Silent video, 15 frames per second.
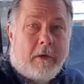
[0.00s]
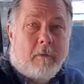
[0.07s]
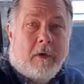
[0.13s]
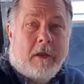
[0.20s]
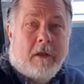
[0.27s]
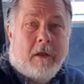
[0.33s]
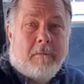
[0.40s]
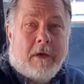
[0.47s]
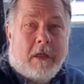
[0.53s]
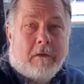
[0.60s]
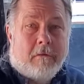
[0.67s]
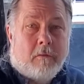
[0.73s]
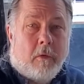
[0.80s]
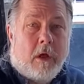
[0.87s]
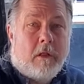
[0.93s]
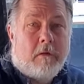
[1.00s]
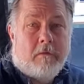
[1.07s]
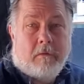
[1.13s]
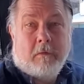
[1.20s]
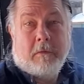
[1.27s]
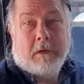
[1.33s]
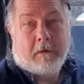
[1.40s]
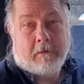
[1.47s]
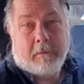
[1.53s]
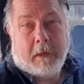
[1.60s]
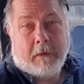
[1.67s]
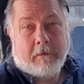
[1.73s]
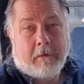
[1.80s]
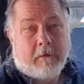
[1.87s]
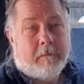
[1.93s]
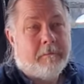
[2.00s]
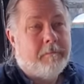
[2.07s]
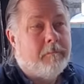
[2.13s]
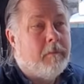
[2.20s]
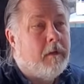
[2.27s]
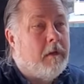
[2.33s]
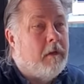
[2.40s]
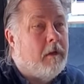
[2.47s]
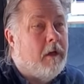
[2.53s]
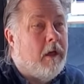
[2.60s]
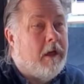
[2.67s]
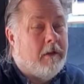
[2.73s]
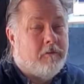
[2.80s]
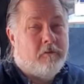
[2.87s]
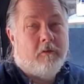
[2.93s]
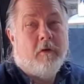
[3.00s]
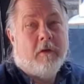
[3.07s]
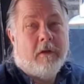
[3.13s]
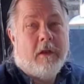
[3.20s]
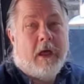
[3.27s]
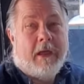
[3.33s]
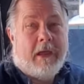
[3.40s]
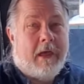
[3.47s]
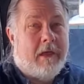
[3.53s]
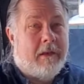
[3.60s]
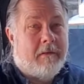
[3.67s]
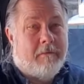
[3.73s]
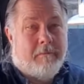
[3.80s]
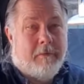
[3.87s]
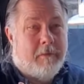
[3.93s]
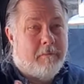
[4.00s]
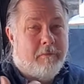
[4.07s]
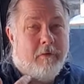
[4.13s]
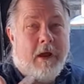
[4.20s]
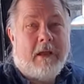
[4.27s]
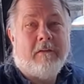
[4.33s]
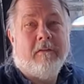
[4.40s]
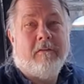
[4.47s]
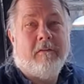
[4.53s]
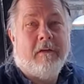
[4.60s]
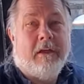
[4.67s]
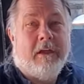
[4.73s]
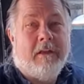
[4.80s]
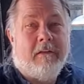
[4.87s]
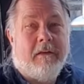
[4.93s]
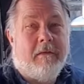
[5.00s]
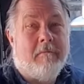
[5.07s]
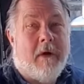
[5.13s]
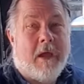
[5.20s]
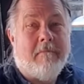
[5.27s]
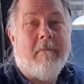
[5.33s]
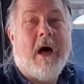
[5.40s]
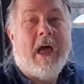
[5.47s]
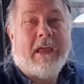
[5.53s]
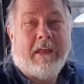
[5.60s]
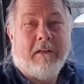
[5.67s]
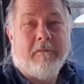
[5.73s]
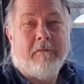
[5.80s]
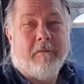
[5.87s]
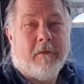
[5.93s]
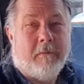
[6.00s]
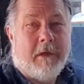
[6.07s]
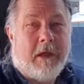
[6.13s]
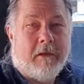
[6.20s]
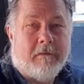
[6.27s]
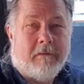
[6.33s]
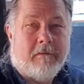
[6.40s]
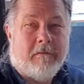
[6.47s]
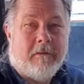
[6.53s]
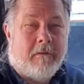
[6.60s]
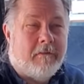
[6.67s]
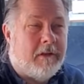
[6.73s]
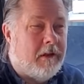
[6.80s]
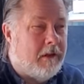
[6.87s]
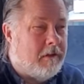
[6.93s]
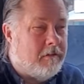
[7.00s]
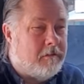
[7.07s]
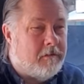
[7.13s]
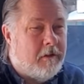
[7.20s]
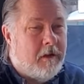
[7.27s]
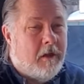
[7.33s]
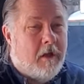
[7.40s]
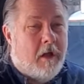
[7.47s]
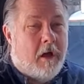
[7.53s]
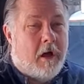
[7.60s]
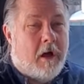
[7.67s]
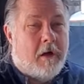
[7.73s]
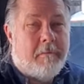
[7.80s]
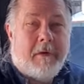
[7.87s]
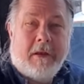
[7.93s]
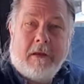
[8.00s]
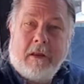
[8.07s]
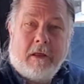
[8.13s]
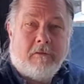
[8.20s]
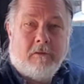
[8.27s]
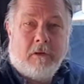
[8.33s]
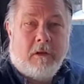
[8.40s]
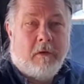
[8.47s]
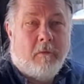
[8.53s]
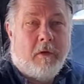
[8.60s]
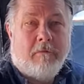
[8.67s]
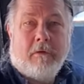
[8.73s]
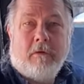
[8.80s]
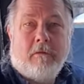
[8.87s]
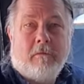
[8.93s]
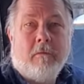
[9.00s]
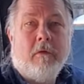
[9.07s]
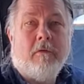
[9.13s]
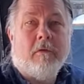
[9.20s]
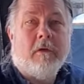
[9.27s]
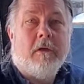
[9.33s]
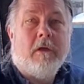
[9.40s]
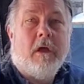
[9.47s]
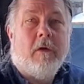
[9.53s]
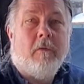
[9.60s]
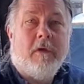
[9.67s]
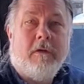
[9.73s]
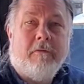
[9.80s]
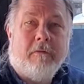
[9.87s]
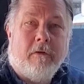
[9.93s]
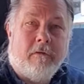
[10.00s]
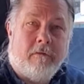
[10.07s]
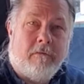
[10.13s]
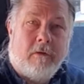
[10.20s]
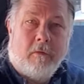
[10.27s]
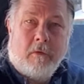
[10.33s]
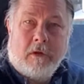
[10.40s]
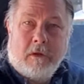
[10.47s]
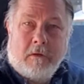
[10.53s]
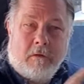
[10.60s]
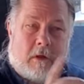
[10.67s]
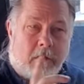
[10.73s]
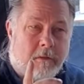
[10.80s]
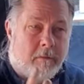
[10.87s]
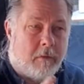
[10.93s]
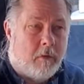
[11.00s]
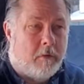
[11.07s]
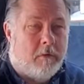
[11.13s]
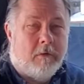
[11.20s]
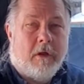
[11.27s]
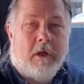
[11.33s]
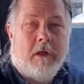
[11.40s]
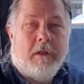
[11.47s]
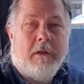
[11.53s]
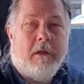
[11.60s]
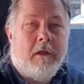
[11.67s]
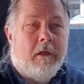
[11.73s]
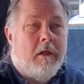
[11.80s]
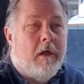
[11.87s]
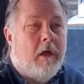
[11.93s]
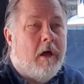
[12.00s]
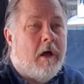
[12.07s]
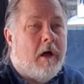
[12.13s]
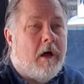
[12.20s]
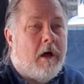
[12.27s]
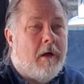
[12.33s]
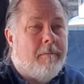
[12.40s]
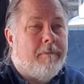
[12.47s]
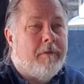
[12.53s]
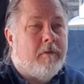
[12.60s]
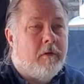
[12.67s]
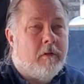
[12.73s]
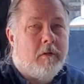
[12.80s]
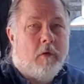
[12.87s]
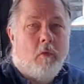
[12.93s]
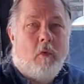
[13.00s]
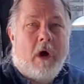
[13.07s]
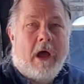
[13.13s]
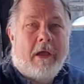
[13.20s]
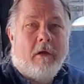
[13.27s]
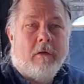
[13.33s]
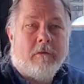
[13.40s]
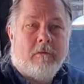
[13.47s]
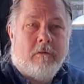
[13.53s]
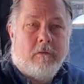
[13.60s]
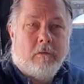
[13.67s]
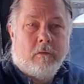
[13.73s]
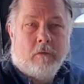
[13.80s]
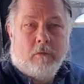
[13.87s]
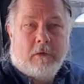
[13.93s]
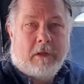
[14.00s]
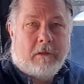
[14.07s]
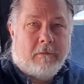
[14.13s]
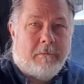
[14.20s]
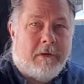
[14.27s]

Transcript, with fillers: that went about as well as could be expected. Uh, it should. I had been practicing it in my mind for the past seven days, uh, but it actually it went very smoothly. Uh, we first, you know, we got the border done. Um, it took a little while to get the